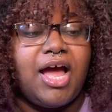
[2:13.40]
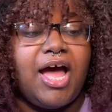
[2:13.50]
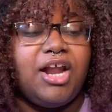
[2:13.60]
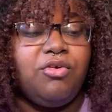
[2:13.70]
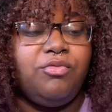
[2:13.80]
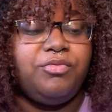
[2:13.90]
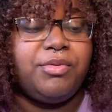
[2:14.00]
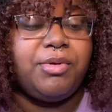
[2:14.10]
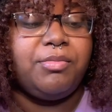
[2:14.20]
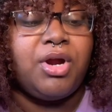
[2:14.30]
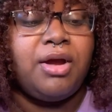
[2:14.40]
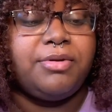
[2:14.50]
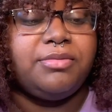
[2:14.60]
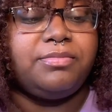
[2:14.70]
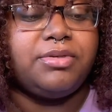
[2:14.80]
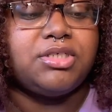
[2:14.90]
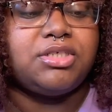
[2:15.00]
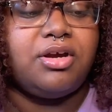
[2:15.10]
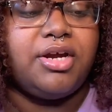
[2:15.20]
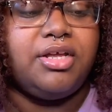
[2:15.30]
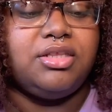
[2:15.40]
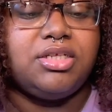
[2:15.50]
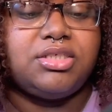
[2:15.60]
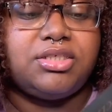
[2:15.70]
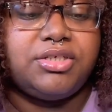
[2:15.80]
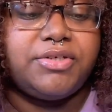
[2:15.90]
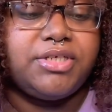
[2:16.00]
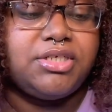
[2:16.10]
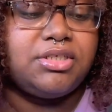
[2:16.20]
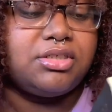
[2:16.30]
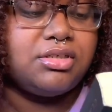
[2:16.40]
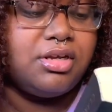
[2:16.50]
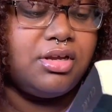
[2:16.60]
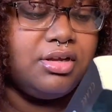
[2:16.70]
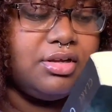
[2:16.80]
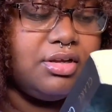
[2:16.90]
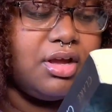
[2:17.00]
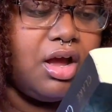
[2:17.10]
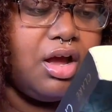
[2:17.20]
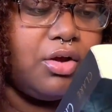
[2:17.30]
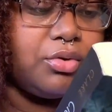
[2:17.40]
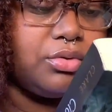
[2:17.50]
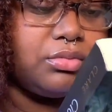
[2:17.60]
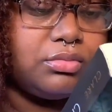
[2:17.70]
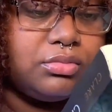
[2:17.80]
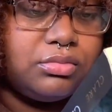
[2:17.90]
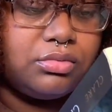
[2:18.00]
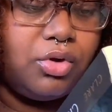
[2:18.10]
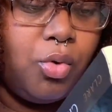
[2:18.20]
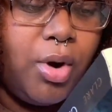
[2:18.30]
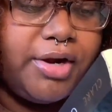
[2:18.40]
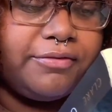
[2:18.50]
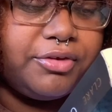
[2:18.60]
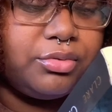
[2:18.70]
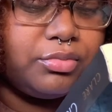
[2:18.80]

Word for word: I don't remember how many books are in this series. Oh, quite a few.